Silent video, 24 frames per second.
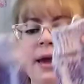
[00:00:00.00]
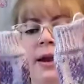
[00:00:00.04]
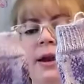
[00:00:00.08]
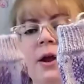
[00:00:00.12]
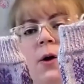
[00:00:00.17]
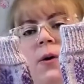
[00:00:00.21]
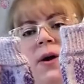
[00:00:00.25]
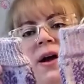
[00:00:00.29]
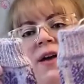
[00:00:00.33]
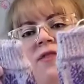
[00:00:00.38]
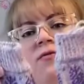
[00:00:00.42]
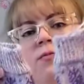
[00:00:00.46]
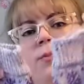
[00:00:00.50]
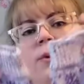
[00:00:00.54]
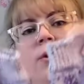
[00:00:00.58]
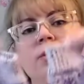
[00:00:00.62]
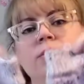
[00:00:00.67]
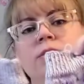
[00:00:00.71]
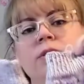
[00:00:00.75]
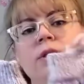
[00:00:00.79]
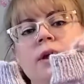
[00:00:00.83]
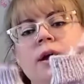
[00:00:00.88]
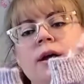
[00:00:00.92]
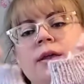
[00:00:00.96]
Now I have
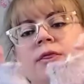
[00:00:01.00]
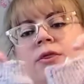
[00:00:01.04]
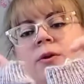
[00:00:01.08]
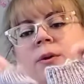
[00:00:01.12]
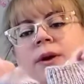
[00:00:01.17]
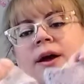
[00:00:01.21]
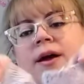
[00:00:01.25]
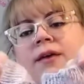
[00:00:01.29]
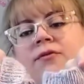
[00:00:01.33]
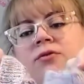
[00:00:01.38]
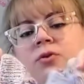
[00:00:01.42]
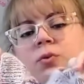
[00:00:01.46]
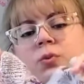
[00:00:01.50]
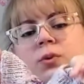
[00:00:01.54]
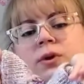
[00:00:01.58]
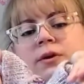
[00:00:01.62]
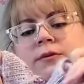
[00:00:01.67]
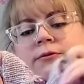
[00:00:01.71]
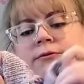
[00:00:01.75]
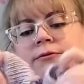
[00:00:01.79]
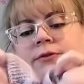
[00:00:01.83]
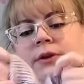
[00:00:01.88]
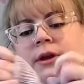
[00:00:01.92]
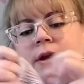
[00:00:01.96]
both done, though I haven't
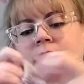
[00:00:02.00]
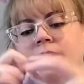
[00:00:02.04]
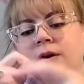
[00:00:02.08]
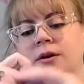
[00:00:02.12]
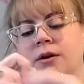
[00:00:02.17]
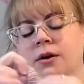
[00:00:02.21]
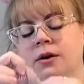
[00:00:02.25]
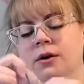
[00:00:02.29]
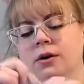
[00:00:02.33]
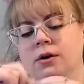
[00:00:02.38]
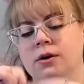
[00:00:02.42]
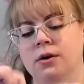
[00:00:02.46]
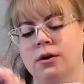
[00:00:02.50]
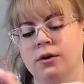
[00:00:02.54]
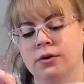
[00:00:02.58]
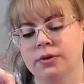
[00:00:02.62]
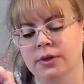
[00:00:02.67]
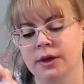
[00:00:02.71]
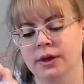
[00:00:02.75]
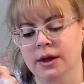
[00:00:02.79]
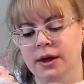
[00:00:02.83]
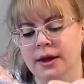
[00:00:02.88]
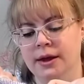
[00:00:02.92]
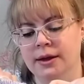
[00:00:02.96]
weaved in all
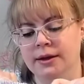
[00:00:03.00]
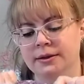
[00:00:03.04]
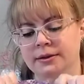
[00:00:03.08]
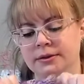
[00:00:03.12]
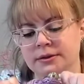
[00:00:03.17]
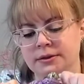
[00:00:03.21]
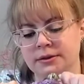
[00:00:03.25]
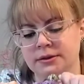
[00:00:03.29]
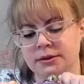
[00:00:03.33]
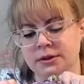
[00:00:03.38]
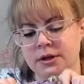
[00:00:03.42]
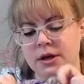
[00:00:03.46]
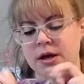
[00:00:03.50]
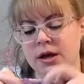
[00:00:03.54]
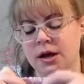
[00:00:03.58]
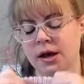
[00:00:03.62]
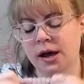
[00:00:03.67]
the ends,